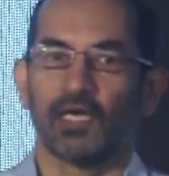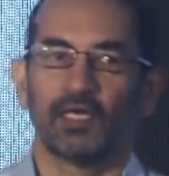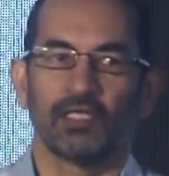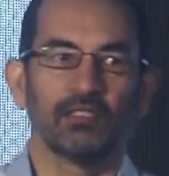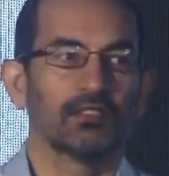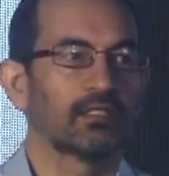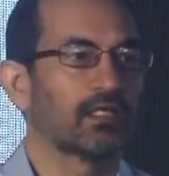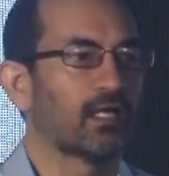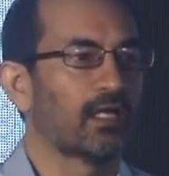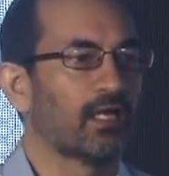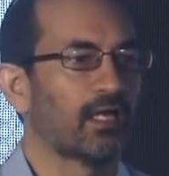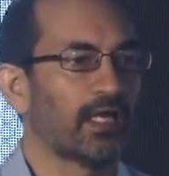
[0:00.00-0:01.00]
adding
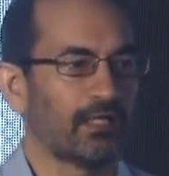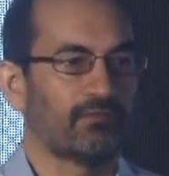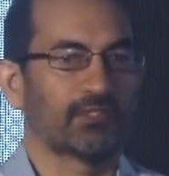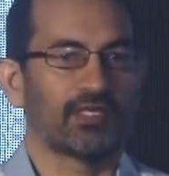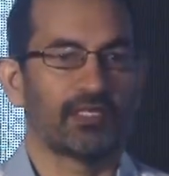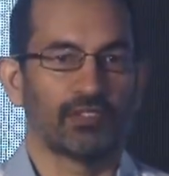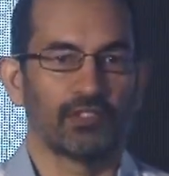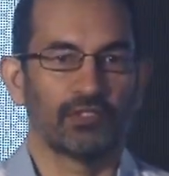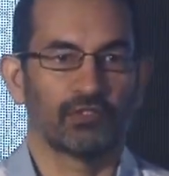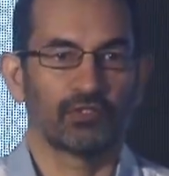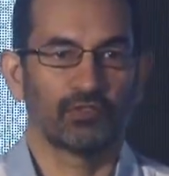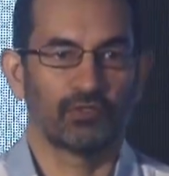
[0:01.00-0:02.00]
alpha
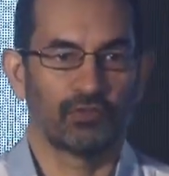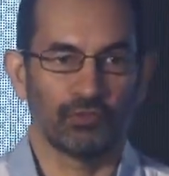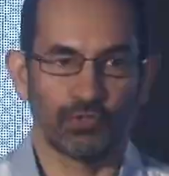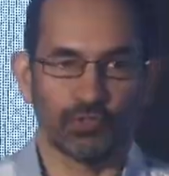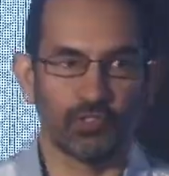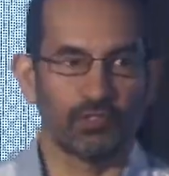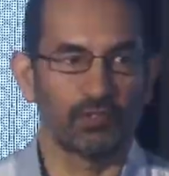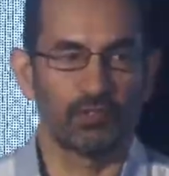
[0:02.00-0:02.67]
strategies to your